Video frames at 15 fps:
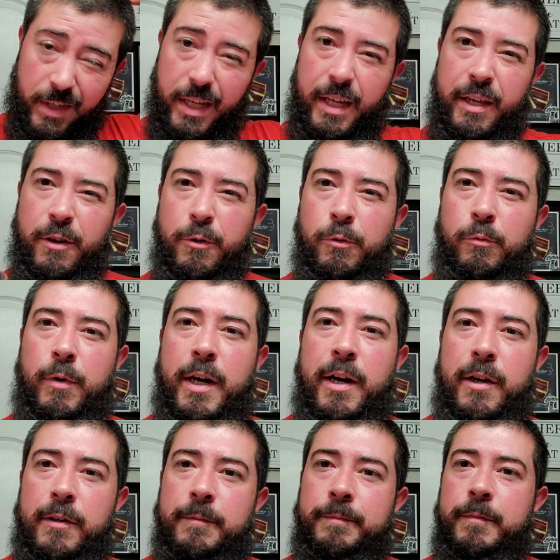Eagle
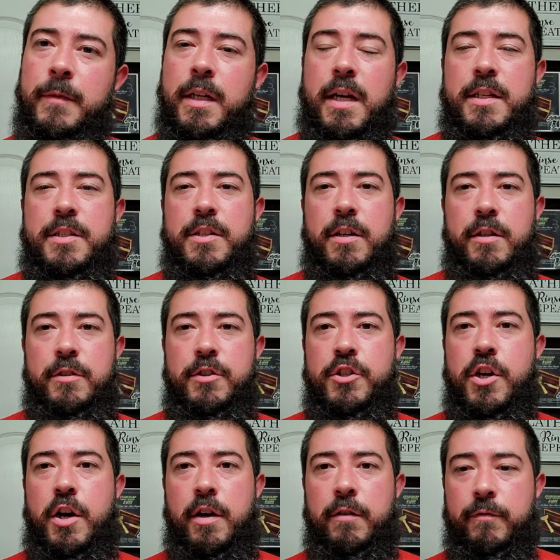Rare. I saw
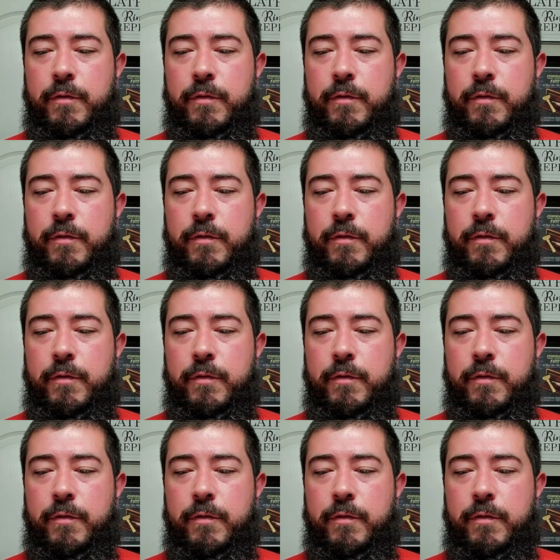John